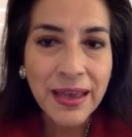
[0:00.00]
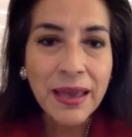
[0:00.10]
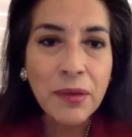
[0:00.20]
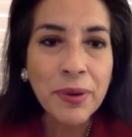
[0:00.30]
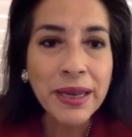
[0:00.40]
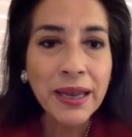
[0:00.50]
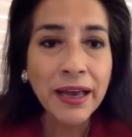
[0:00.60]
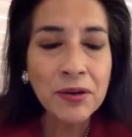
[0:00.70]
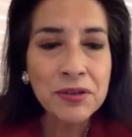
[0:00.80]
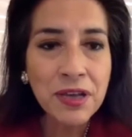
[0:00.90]
But I
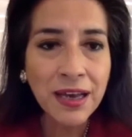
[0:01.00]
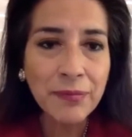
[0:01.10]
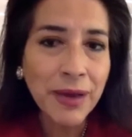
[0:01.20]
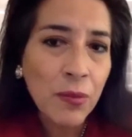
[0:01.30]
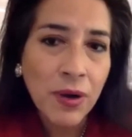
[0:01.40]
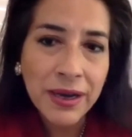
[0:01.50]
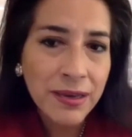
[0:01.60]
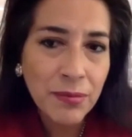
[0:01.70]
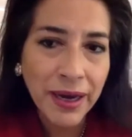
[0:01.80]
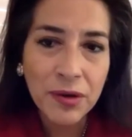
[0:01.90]
also have my
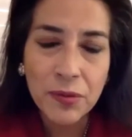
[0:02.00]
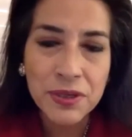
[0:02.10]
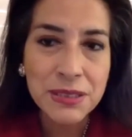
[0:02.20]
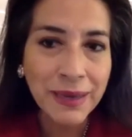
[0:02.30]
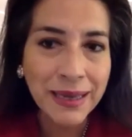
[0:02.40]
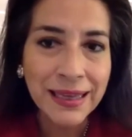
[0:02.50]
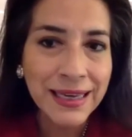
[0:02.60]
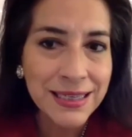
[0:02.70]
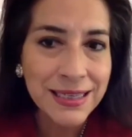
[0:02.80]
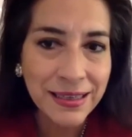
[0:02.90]
walking bio, which is my
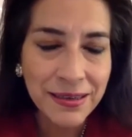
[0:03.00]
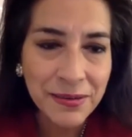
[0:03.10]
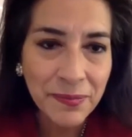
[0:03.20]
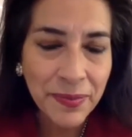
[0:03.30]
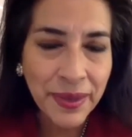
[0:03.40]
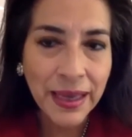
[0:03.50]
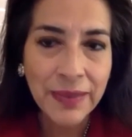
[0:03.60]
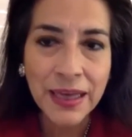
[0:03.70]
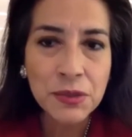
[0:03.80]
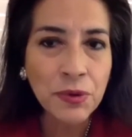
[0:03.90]
LinkedIn, and
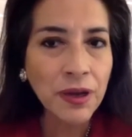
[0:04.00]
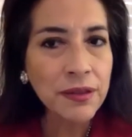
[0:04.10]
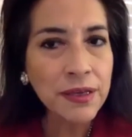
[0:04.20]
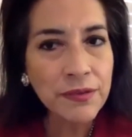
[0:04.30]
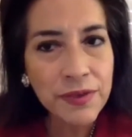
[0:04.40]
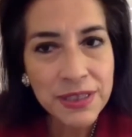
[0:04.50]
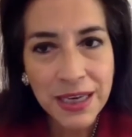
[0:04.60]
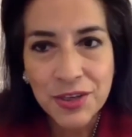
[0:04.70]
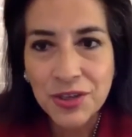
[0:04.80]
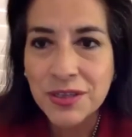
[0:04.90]
that's where all the
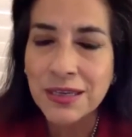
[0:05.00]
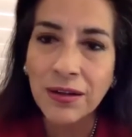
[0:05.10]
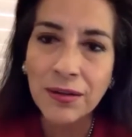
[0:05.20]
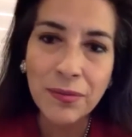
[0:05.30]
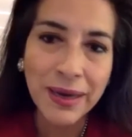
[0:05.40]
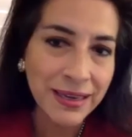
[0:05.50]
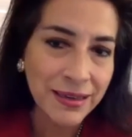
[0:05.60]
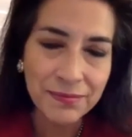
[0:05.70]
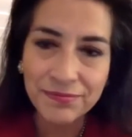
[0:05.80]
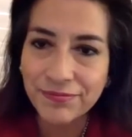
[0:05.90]
invitations and all my
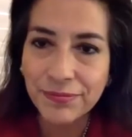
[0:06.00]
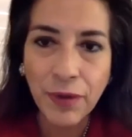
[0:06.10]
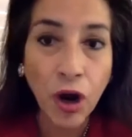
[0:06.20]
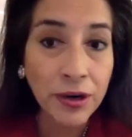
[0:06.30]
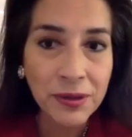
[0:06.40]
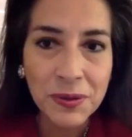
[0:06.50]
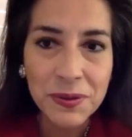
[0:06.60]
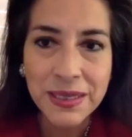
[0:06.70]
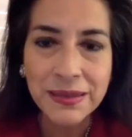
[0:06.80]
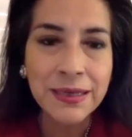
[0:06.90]

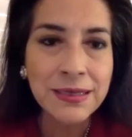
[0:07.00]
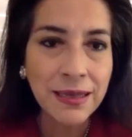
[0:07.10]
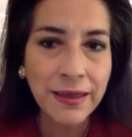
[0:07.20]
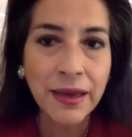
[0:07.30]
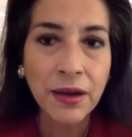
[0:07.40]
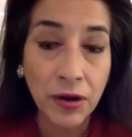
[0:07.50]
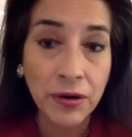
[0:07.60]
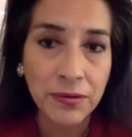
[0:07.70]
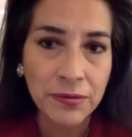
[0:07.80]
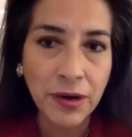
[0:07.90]
articles and things like that
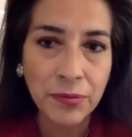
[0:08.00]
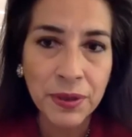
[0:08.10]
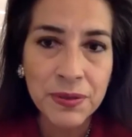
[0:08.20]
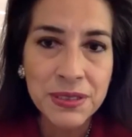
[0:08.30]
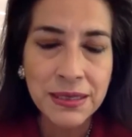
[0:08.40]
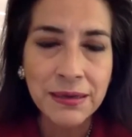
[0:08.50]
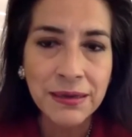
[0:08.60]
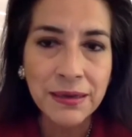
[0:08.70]
are posted.